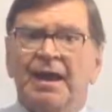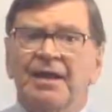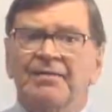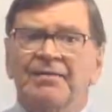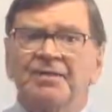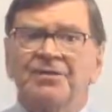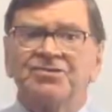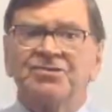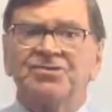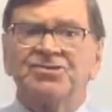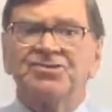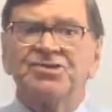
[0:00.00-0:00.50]

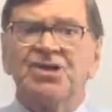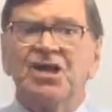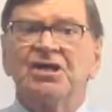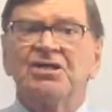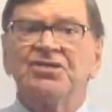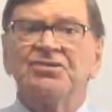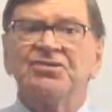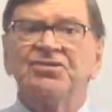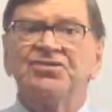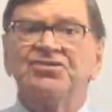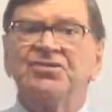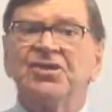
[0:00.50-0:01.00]
There's a
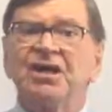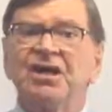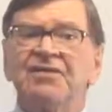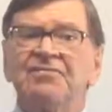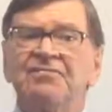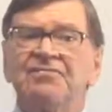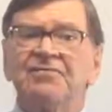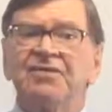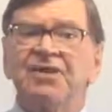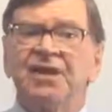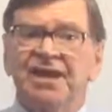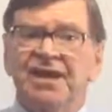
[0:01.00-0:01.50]
checklist there
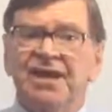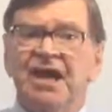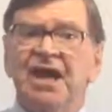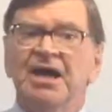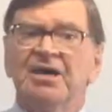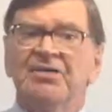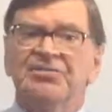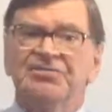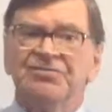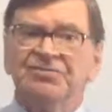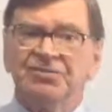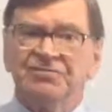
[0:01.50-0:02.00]
for
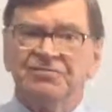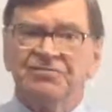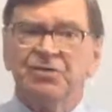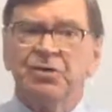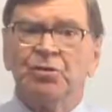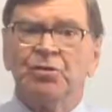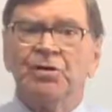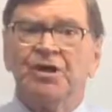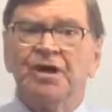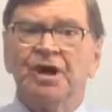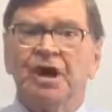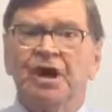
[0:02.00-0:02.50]
accountants. If
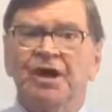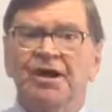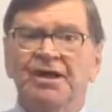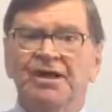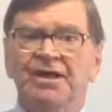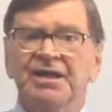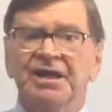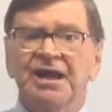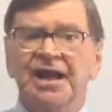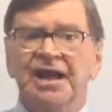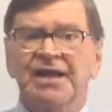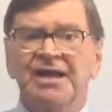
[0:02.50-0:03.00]
you're
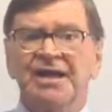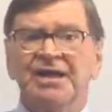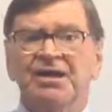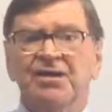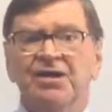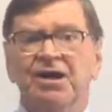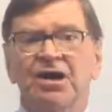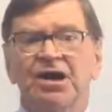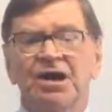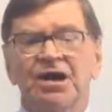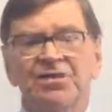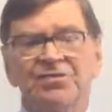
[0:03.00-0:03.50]
guiding a
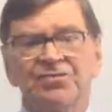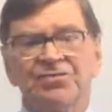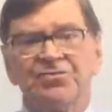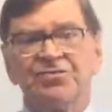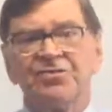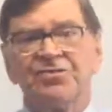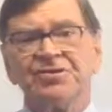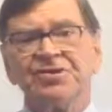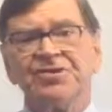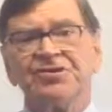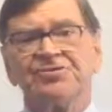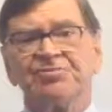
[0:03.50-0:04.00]
client
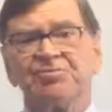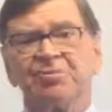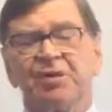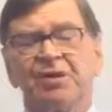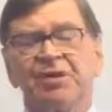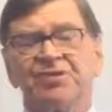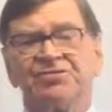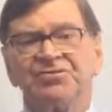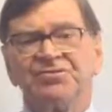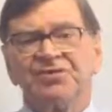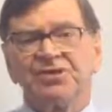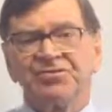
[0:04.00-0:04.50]
through this
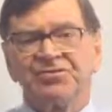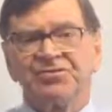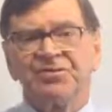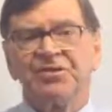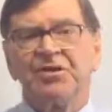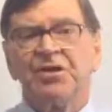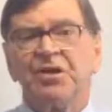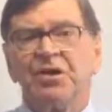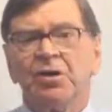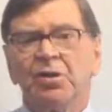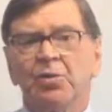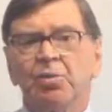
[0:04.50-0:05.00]
process,
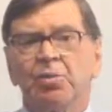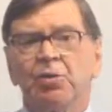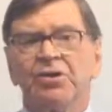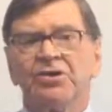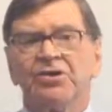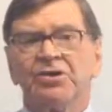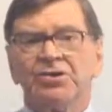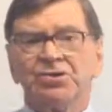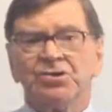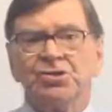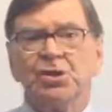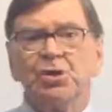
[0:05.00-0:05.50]

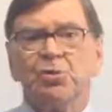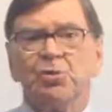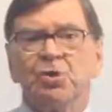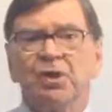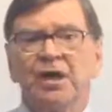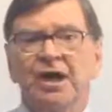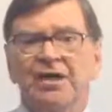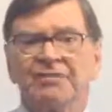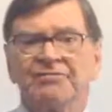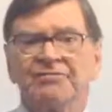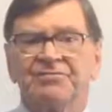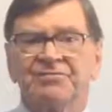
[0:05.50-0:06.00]
what you
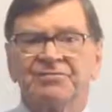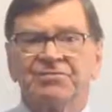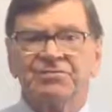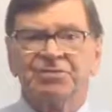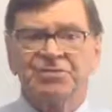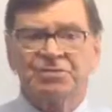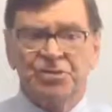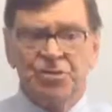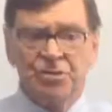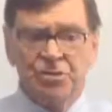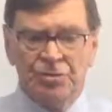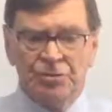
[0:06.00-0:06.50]
will have to
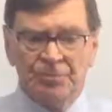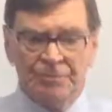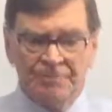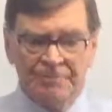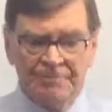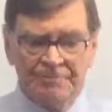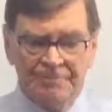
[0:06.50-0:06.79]
do.